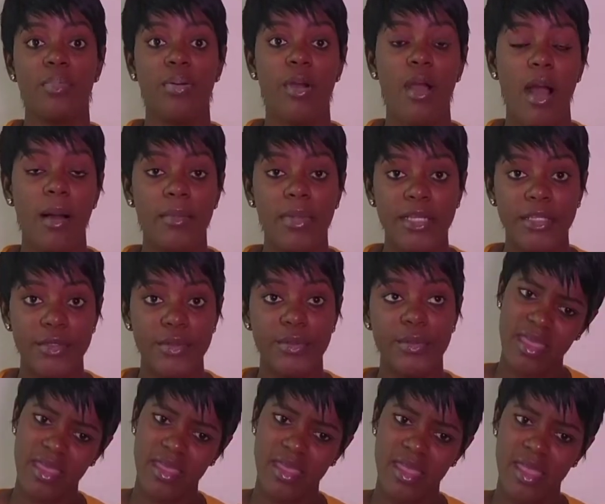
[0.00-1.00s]
probably do.
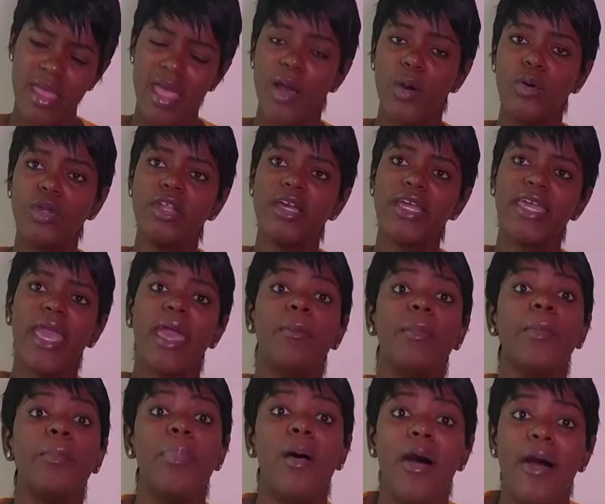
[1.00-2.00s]
Wanna get my
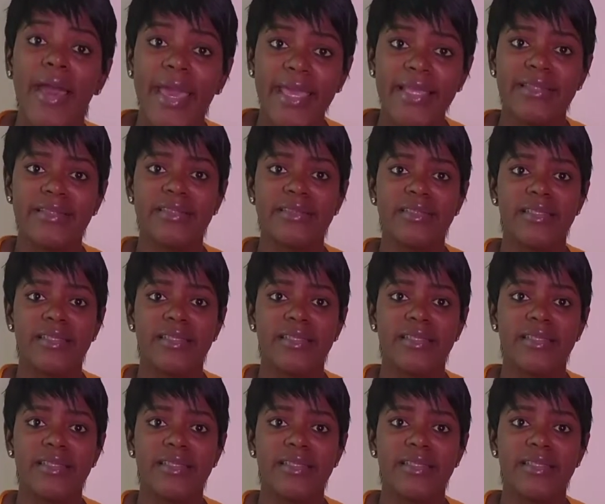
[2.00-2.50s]
point?